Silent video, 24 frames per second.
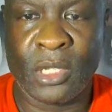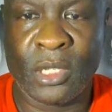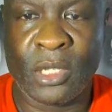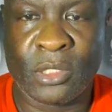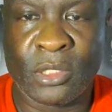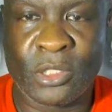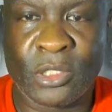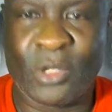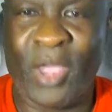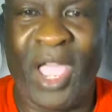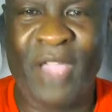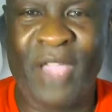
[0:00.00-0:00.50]

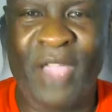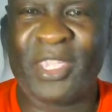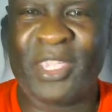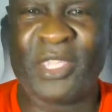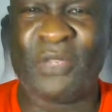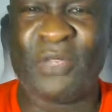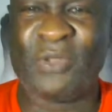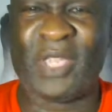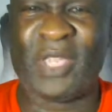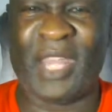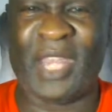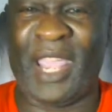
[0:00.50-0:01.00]
So how can
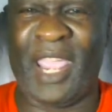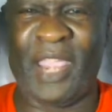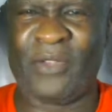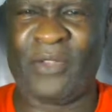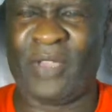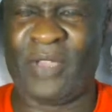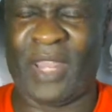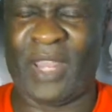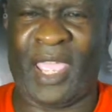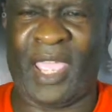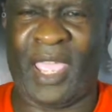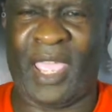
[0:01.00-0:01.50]
you get
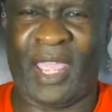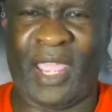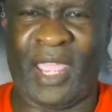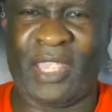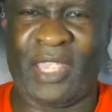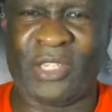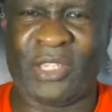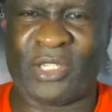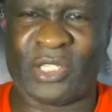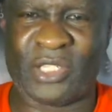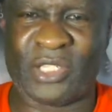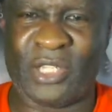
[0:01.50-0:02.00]
angry at
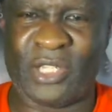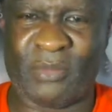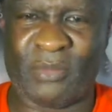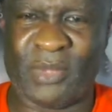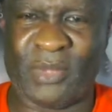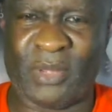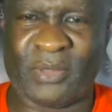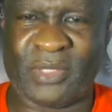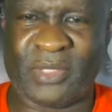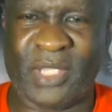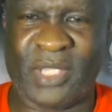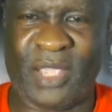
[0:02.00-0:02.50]

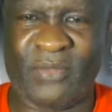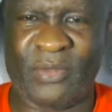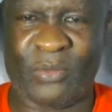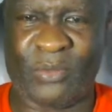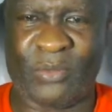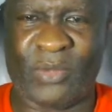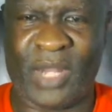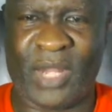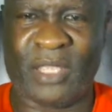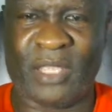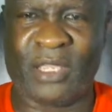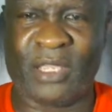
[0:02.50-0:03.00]
Angelsnupnup7
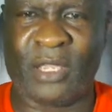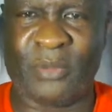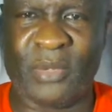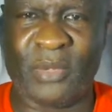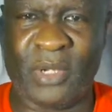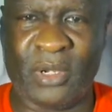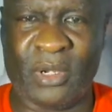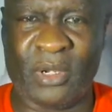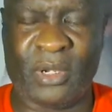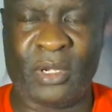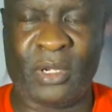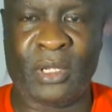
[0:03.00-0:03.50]
when I come
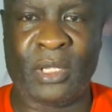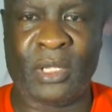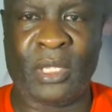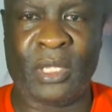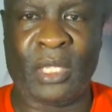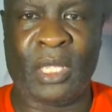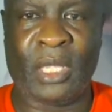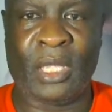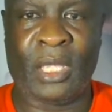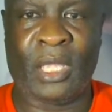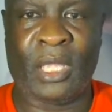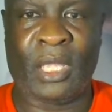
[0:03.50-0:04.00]
here
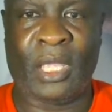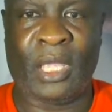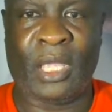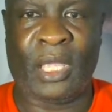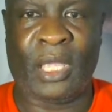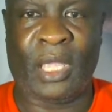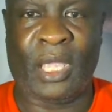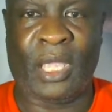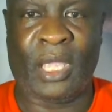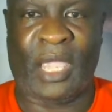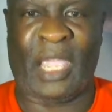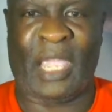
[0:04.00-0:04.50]

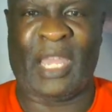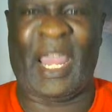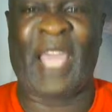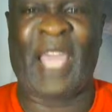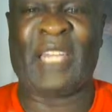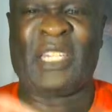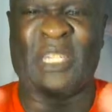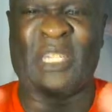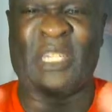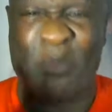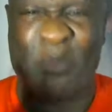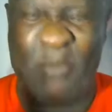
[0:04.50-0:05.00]
and
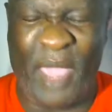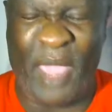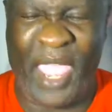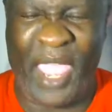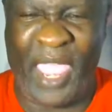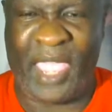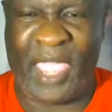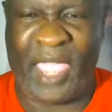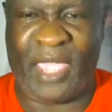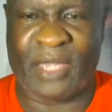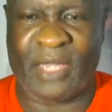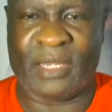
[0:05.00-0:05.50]
I
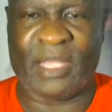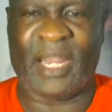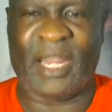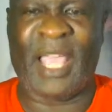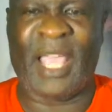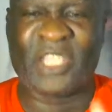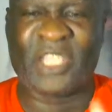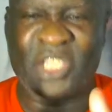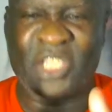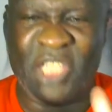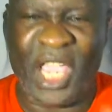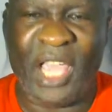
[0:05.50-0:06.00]
demand and I
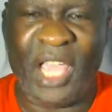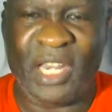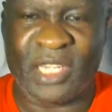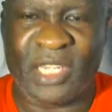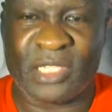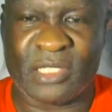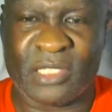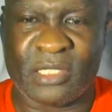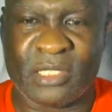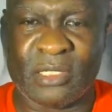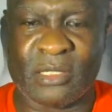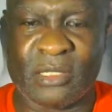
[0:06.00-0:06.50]

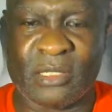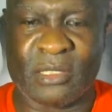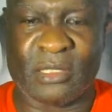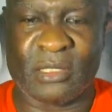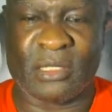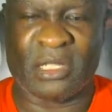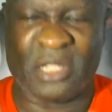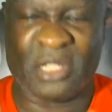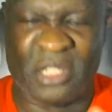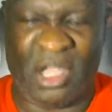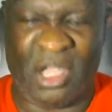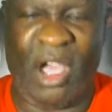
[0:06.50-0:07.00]
challenge
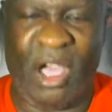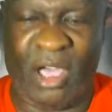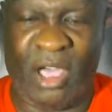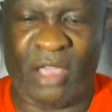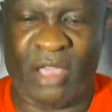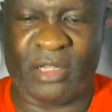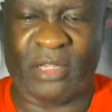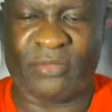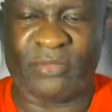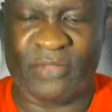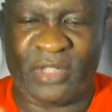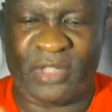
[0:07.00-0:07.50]

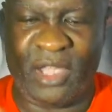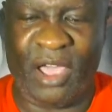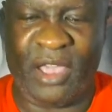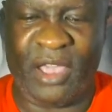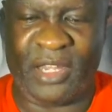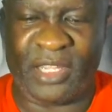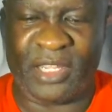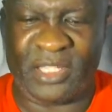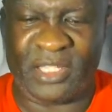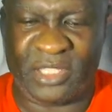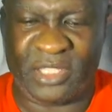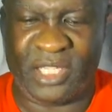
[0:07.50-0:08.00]
God, if God
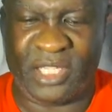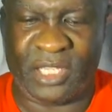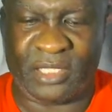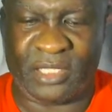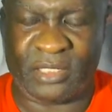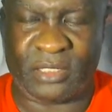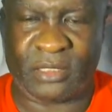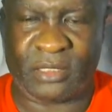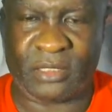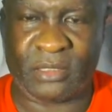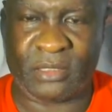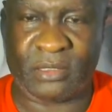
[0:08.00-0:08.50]

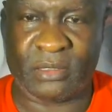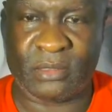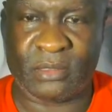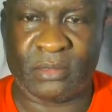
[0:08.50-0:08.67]
exists?